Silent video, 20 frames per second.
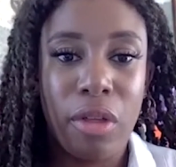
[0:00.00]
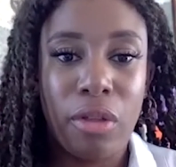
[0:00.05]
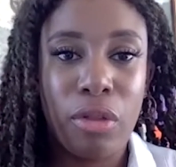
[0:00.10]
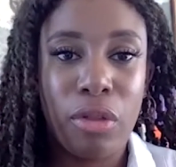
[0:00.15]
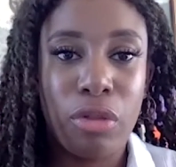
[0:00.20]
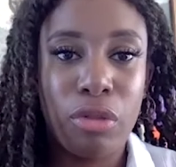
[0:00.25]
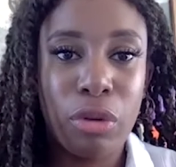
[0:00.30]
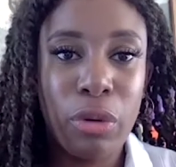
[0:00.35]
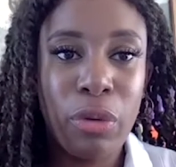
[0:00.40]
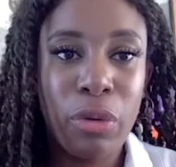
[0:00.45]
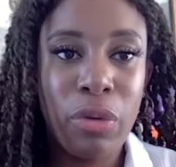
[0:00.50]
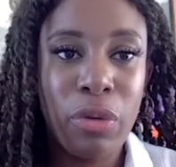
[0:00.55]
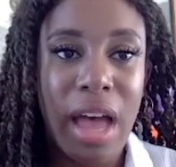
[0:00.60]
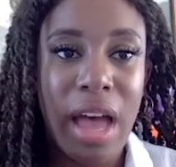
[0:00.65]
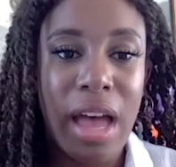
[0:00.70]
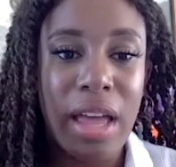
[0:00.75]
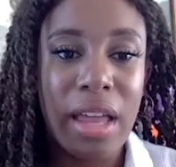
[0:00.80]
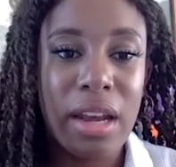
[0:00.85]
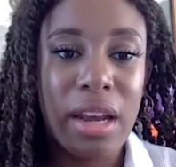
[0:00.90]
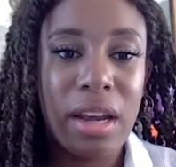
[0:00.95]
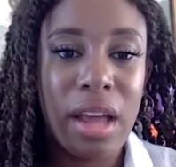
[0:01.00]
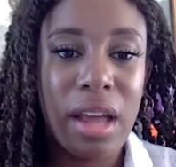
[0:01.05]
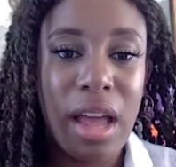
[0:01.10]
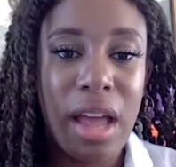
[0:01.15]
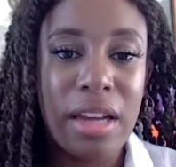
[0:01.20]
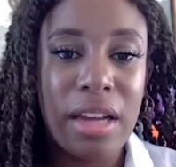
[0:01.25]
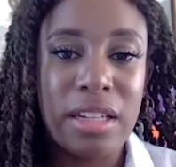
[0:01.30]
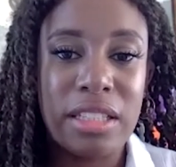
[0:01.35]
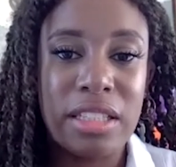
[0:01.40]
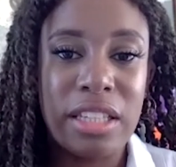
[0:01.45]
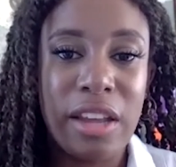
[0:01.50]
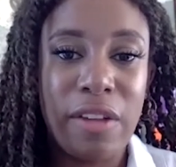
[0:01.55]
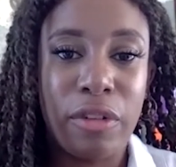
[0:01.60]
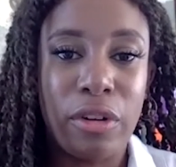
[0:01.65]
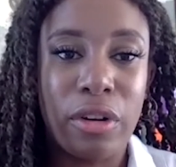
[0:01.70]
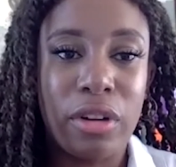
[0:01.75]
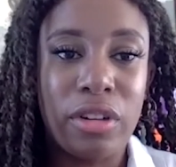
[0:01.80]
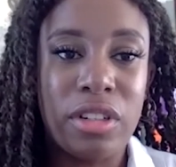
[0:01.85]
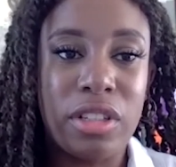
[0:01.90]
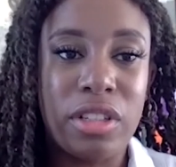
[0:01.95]
Through that, I
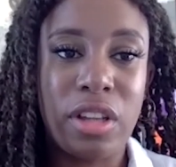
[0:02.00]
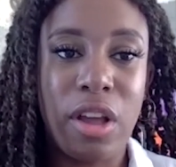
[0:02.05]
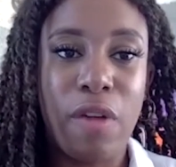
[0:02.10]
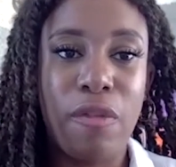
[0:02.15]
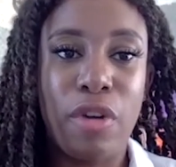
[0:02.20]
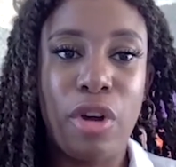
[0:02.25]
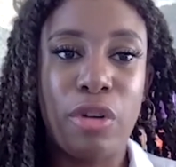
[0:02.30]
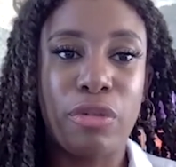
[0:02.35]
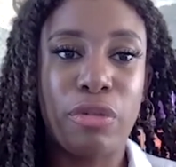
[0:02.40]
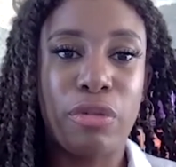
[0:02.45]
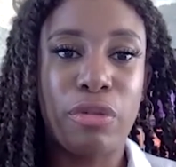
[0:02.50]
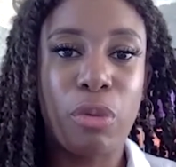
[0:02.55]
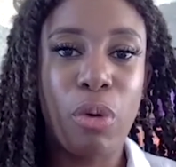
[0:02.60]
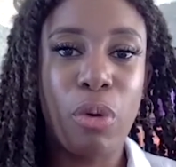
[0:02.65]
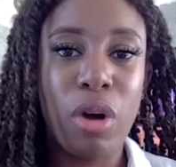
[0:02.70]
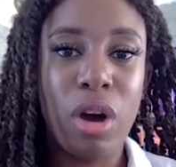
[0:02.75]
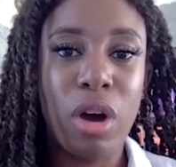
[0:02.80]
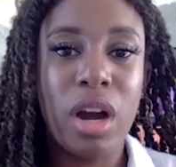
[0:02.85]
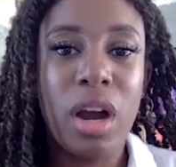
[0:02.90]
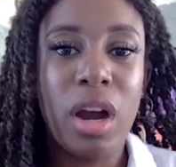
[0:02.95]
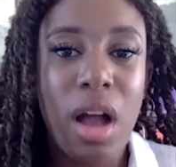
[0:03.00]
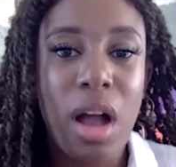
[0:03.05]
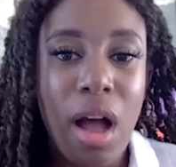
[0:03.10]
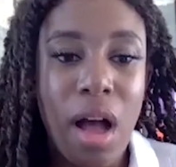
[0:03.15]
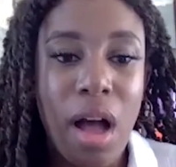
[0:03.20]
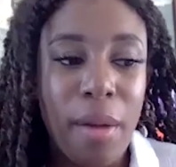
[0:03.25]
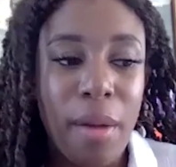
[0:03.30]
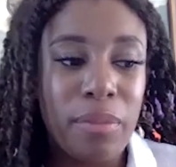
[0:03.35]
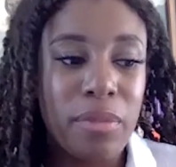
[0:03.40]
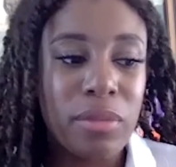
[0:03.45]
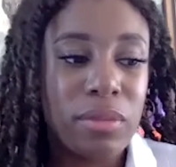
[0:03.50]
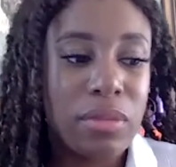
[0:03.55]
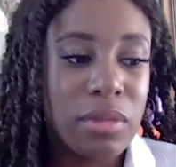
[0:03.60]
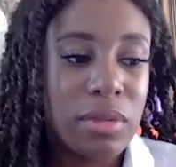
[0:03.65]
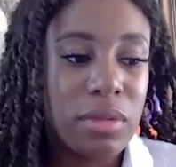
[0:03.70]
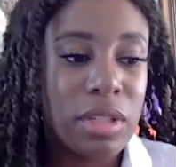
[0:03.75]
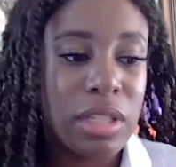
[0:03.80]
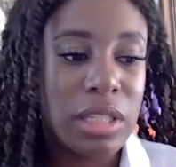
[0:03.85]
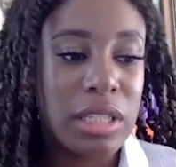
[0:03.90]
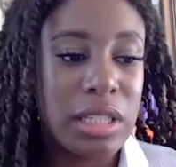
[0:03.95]
discovered four
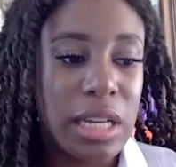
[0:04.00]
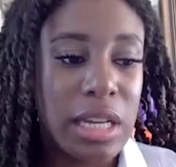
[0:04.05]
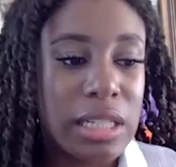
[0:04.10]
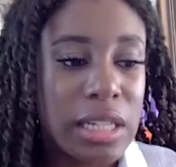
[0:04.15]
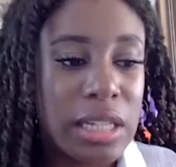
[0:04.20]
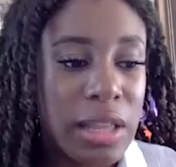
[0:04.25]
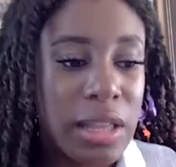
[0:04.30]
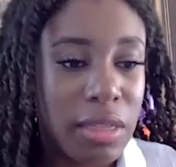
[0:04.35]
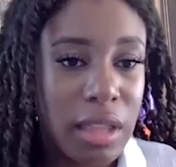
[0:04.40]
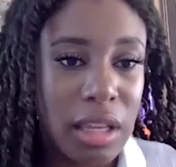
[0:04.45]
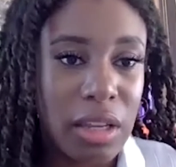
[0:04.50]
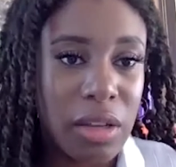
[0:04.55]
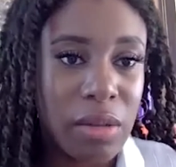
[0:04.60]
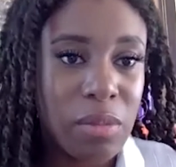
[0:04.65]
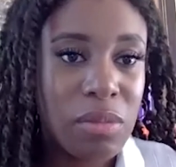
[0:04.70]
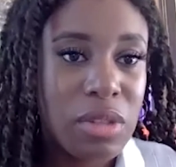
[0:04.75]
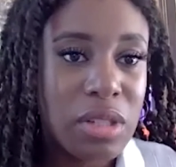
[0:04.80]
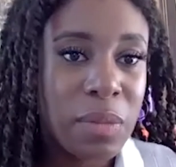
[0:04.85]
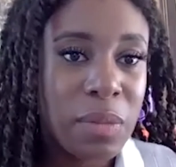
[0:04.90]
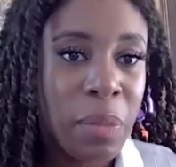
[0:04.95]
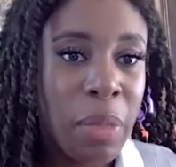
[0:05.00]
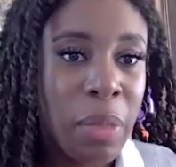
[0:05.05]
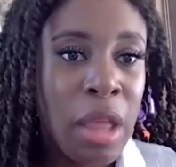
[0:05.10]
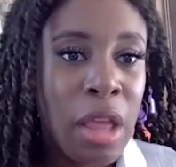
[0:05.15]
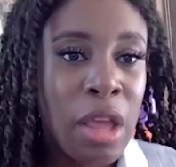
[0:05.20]
distinct themes.